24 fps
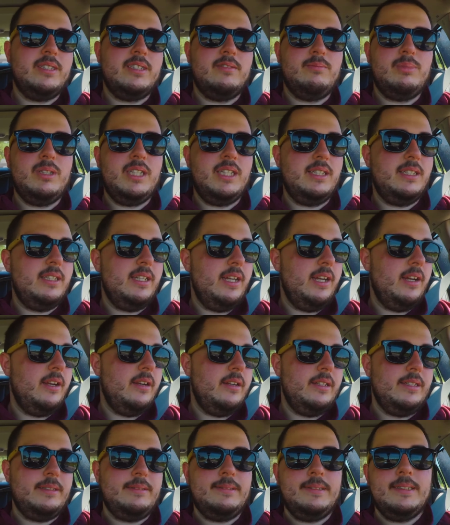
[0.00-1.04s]
of being there,
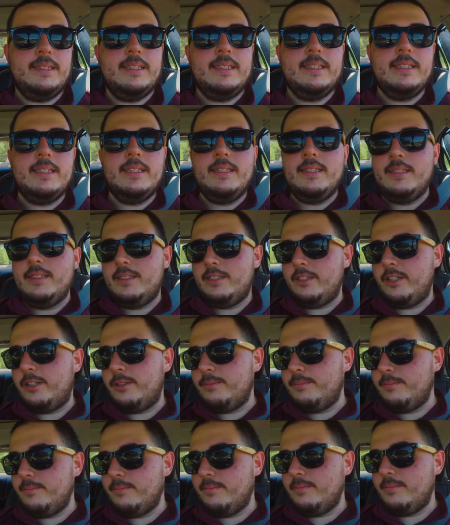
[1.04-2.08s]
and so,
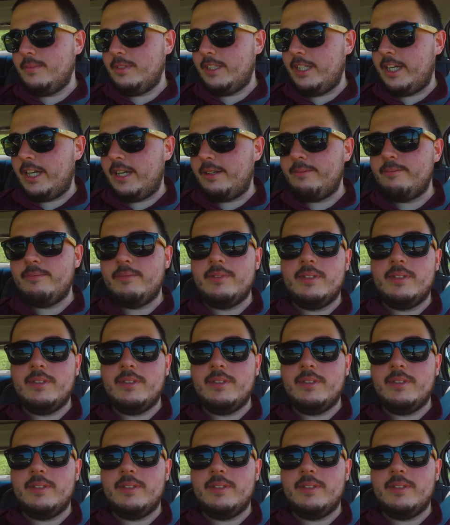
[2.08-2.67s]
yeah,